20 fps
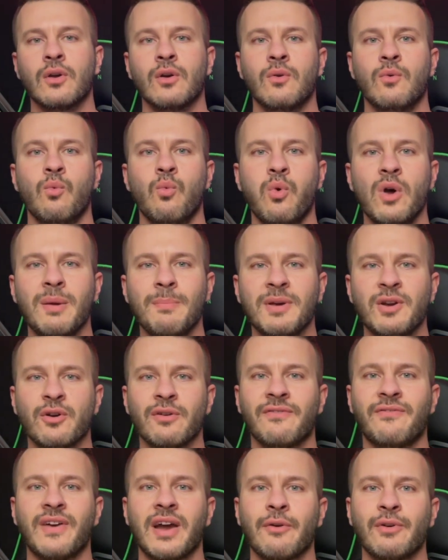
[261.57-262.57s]
Women are
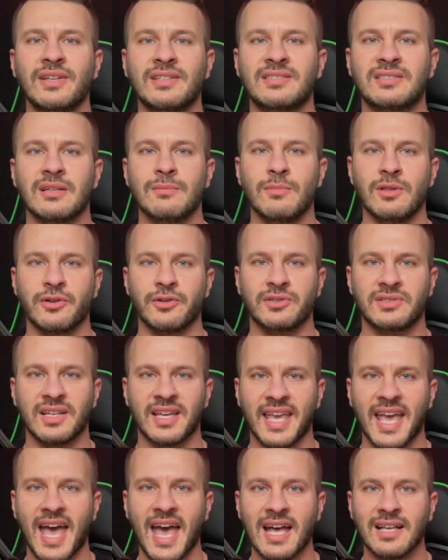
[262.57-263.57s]
very similar to
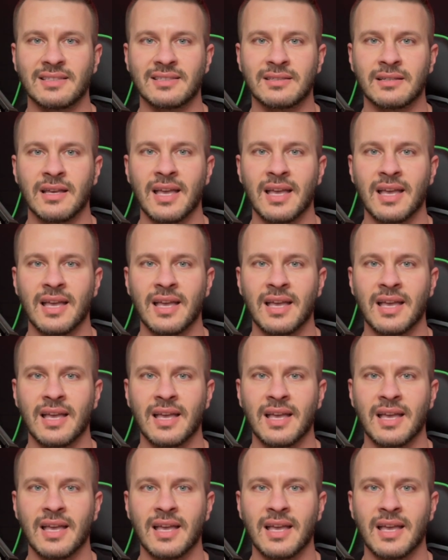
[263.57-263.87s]
cats.